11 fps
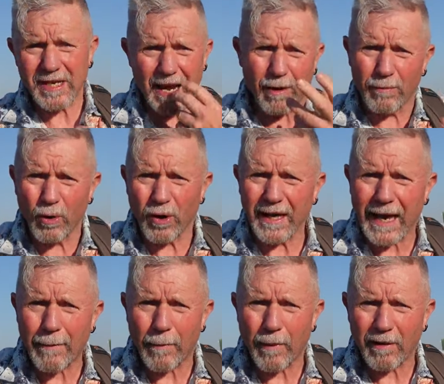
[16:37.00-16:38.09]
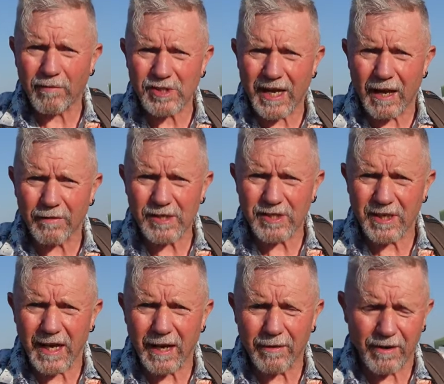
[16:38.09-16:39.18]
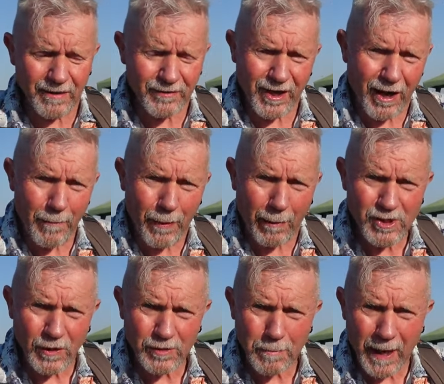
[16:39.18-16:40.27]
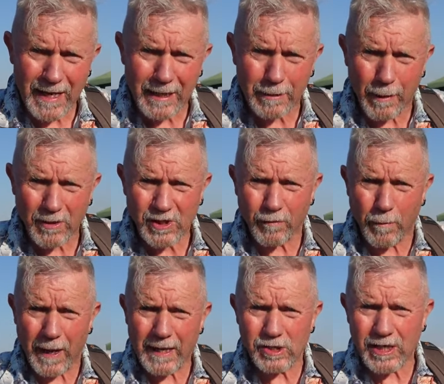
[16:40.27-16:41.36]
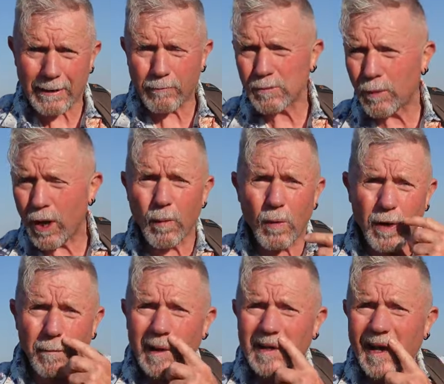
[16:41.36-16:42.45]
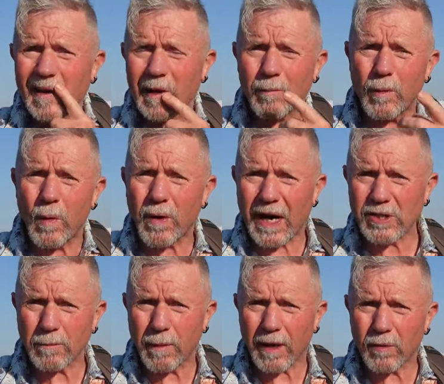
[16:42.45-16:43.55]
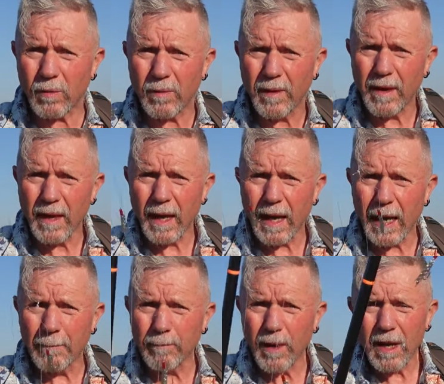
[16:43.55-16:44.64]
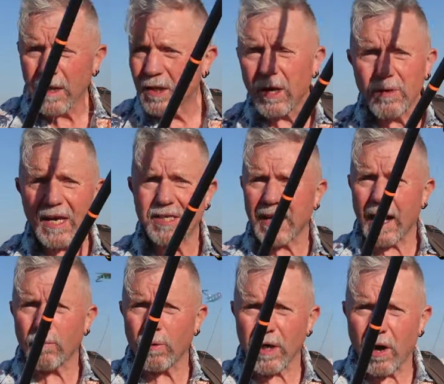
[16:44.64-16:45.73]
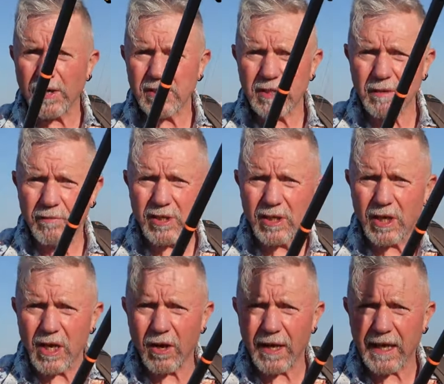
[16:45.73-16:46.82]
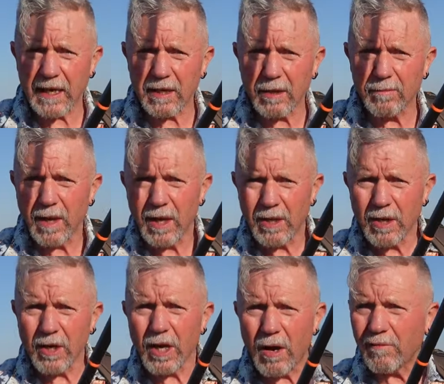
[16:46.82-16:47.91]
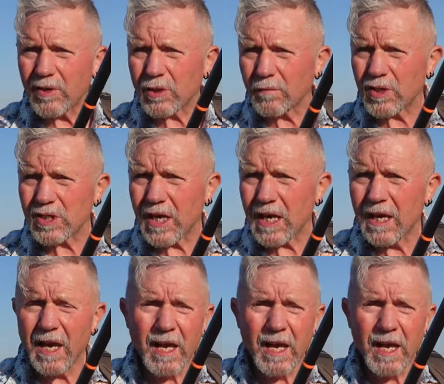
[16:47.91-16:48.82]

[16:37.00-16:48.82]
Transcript: Now, I'm not going to get my breakfast out of this today. I'm going to have to go and buy myself some bacon and make myself a bacon sandwich. But I will come back down and we will catch some mackerel. Um, you don't need to get a rod license to fish in the United Kingdom. You can go and fish off the sea.